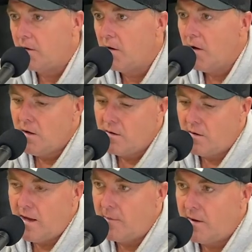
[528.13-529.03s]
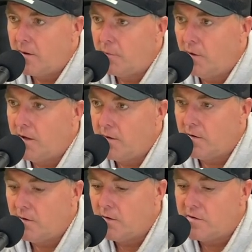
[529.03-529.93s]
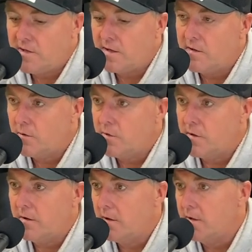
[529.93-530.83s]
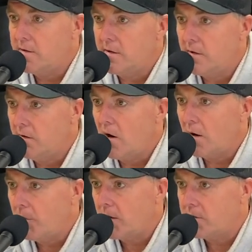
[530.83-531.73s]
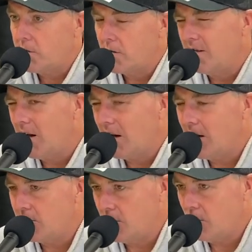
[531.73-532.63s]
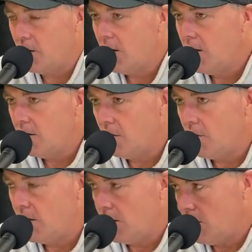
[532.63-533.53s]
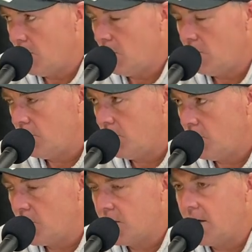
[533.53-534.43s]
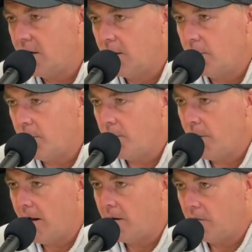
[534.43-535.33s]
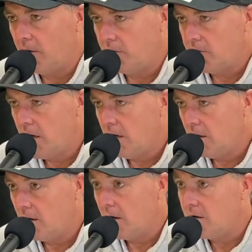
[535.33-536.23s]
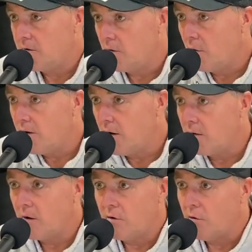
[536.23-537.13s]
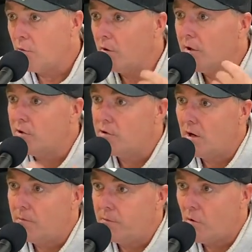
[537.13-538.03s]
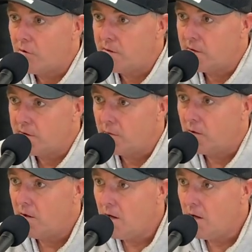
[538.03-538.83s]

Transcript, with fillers: they they can't make a play, and you, your stick is always on the ice to knock pucks away. Because a lot of mm. guys are going, you know, and, and, uh, once they hit the bantam levels, a lot of guys will go in there. They do a really good job forcing someone,